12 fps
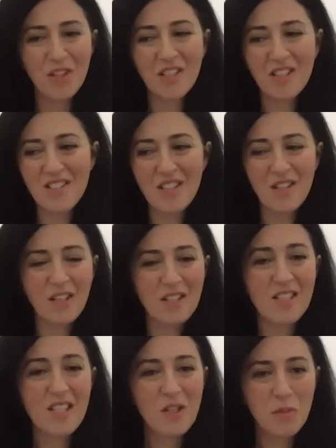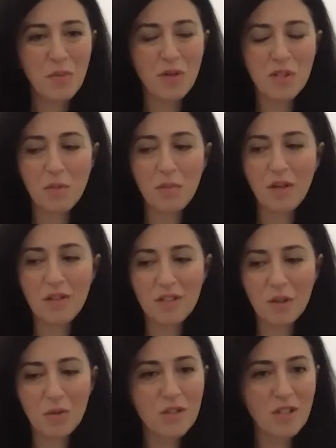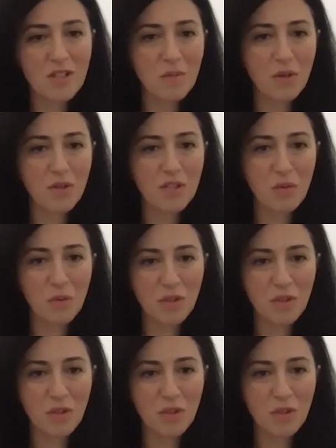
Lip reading: considered a salesperson, because a good salesperson